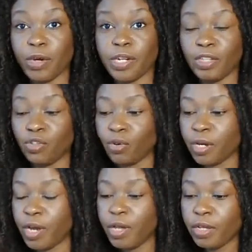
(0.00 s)
point in
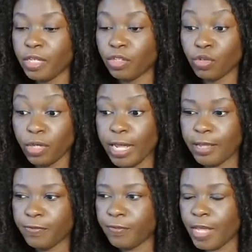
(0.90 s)
your
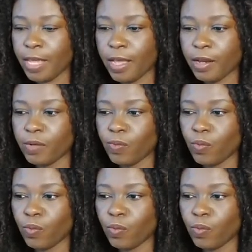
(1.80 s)
life, and